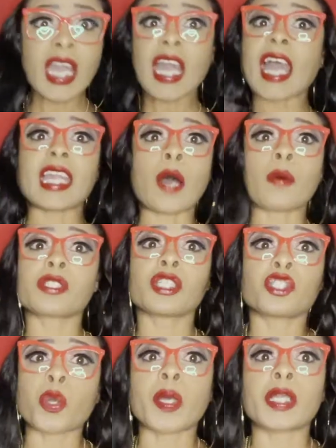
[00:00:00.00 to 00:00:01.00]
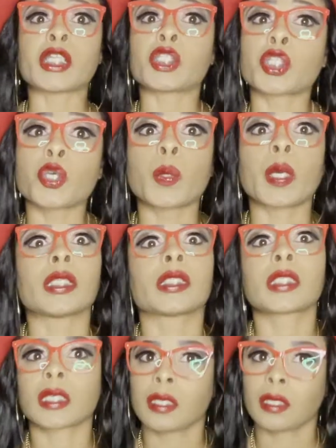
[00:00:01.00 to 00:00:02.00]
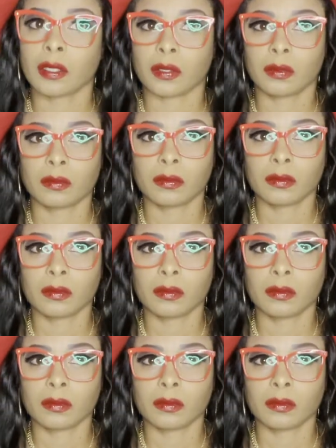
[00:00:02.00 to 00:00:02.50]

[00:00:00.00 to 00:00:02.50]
And I was enjoying it too until